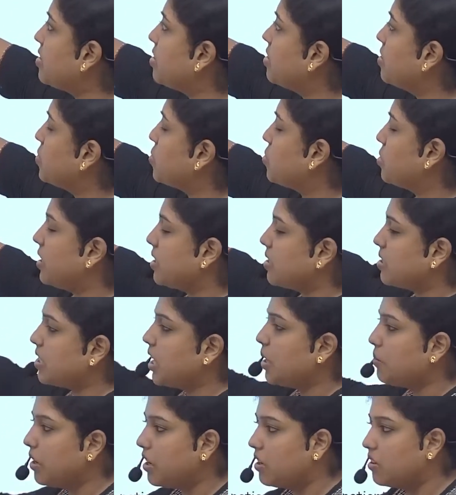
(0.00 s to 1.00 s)
So next time
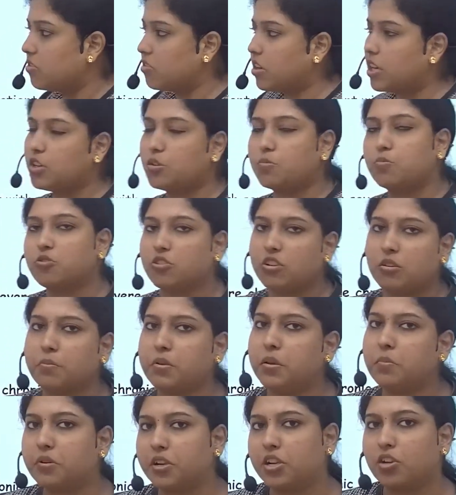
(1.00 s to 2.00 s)
I will try to put in
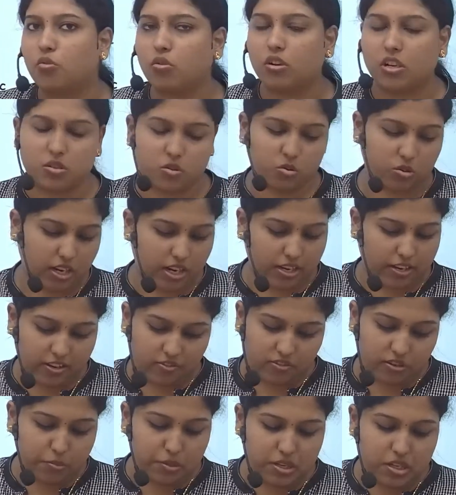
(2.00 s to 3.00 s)
PPT only, so that it will
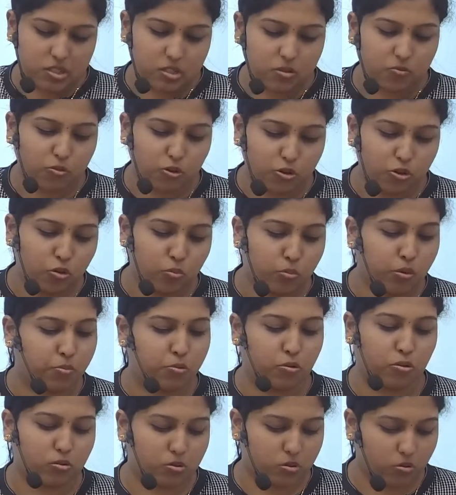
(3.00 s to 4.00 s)
be easy for you people
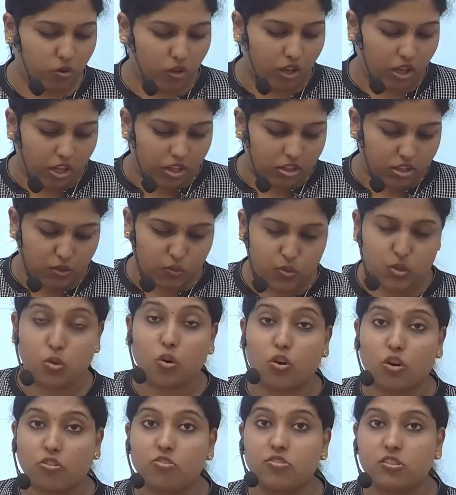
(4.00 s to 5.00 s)
also. There was a lot
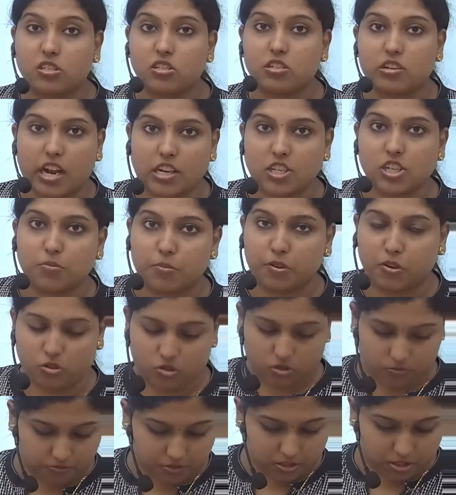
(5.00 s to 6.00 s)
of distraction because of
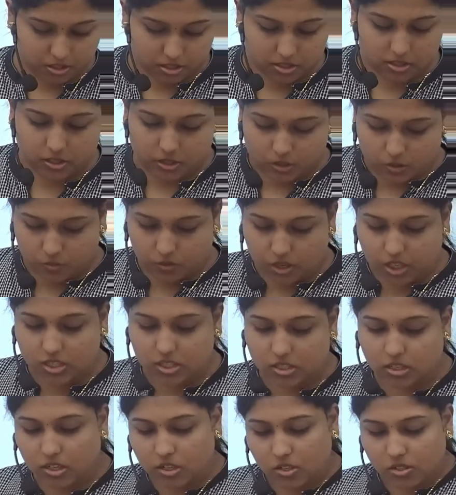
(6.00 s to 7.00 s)
it, right?
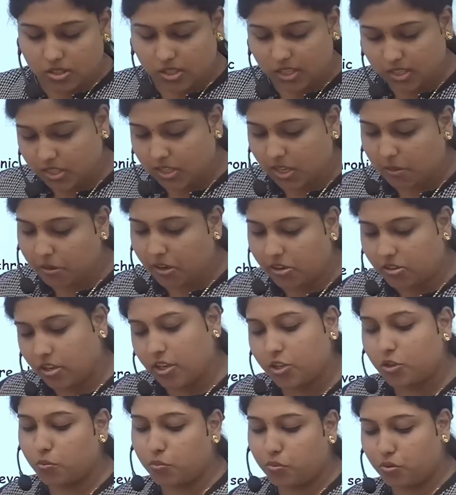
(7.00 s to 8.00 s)
So next time I'll try to
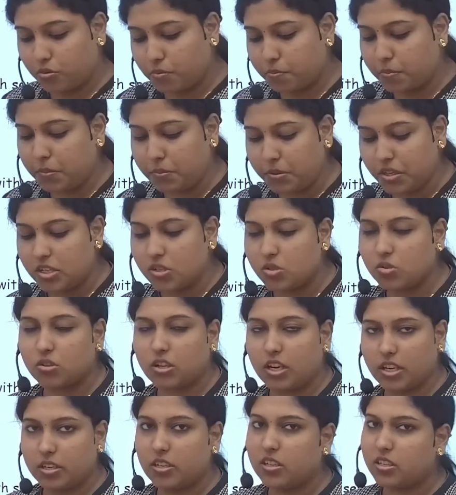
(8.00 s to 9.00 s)
put PPT so that
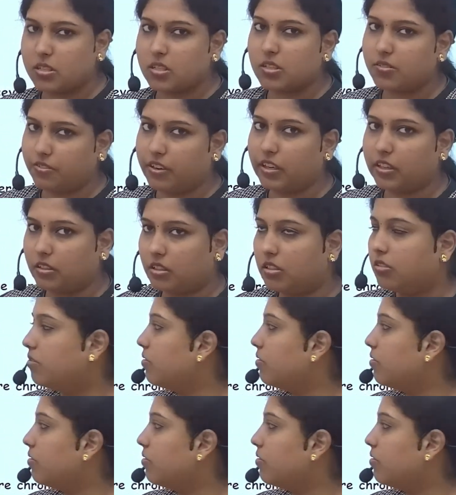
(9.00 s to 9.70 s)
it is effective.